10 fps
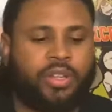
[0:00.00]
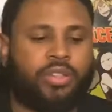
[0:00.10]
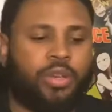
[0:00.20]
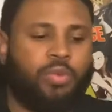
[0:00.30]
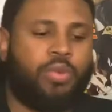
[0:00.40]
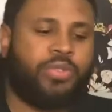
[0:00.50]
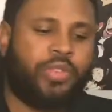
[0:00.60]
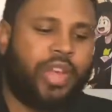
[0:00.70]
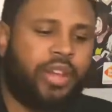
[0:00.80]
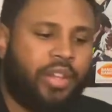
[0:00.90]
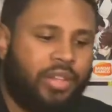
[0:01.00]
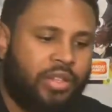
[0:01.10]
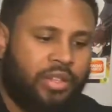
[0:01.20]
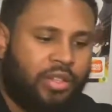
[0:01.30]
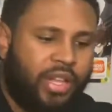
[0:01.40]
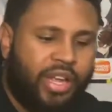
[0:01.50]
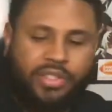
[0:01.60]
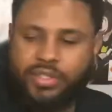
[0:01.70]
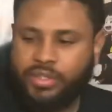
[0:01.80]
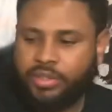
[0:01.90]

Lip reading: so we'll do that last.